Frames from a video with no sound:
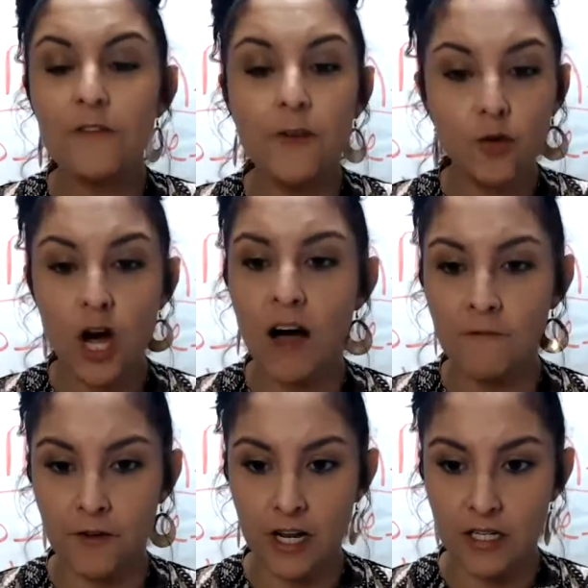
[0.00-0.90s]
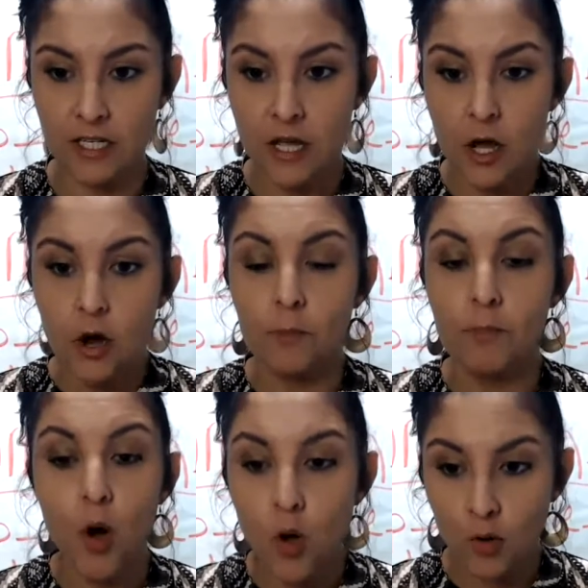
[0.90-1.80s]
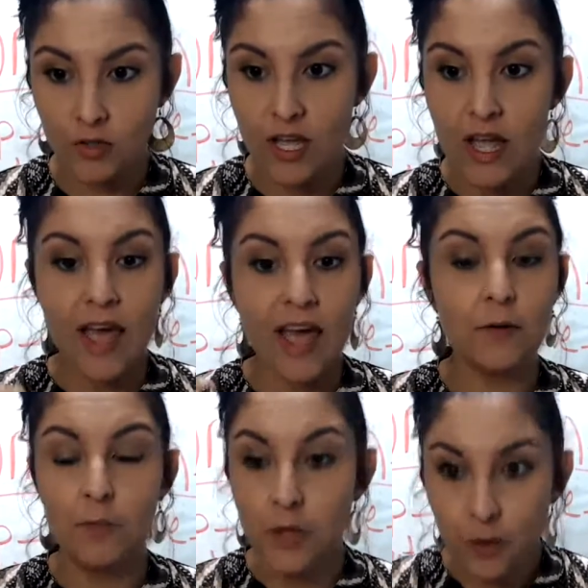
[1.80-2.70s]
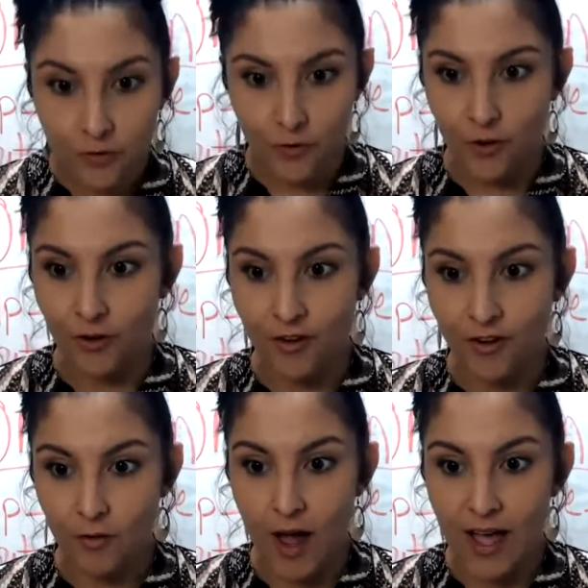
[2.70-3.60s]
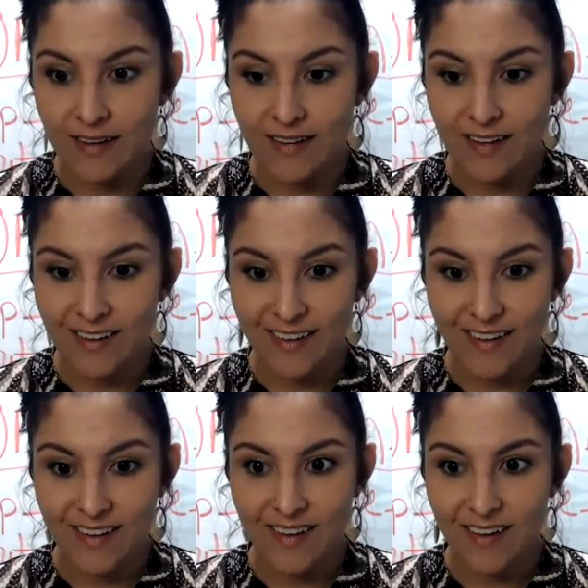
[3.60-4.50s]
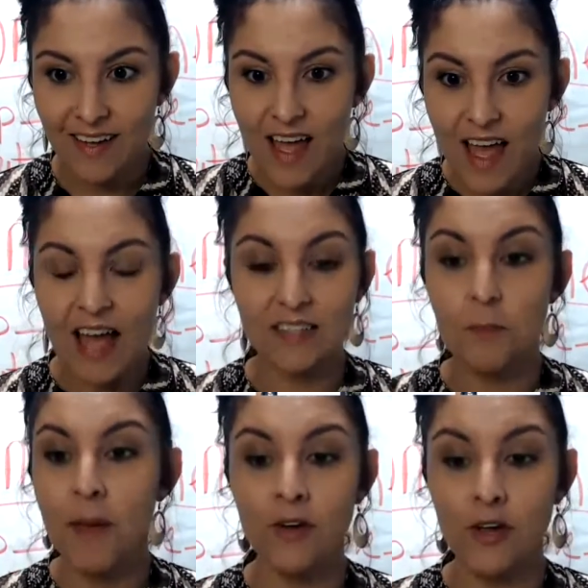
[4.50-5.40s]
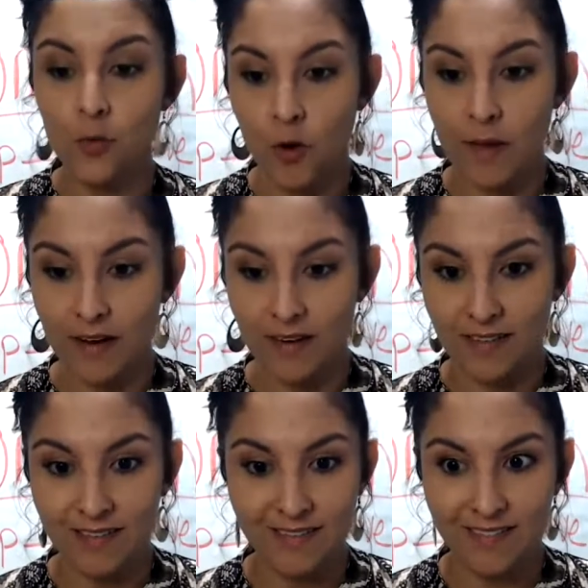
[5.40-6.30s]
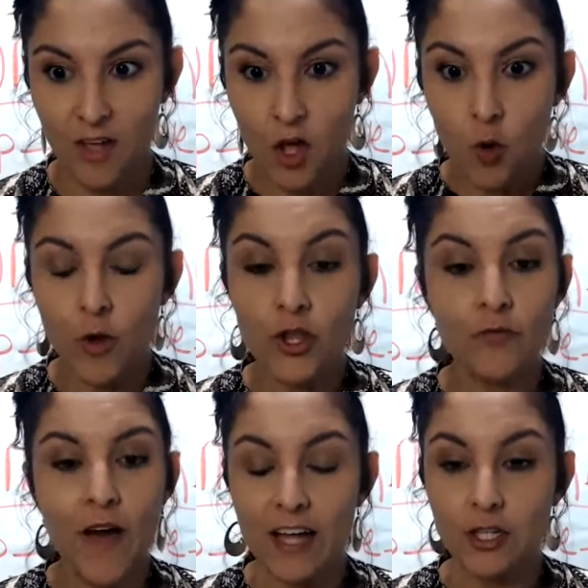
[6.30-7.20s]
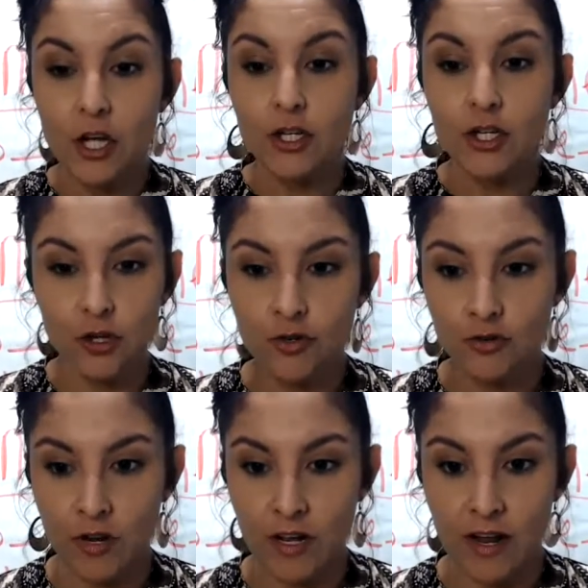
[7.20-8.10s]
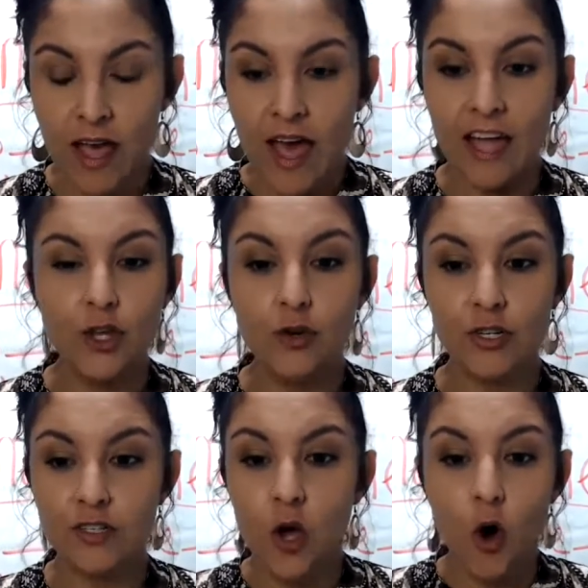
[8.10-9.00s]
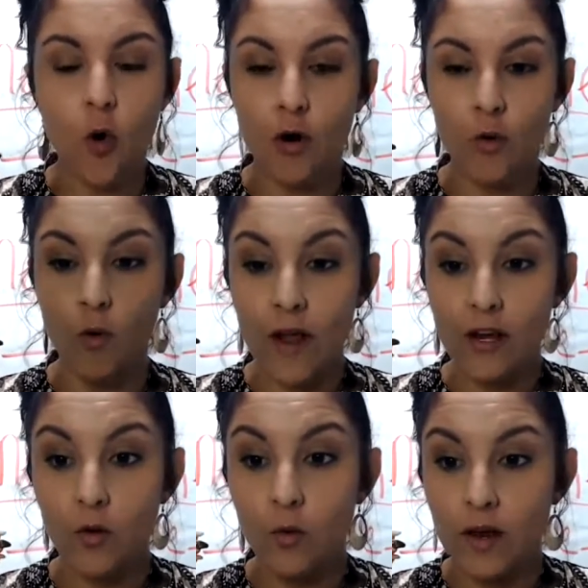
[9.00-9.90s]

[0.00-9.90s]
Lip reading: feel confident, bold, and beautiful, right? As a married woman, when you've had children and you just, or when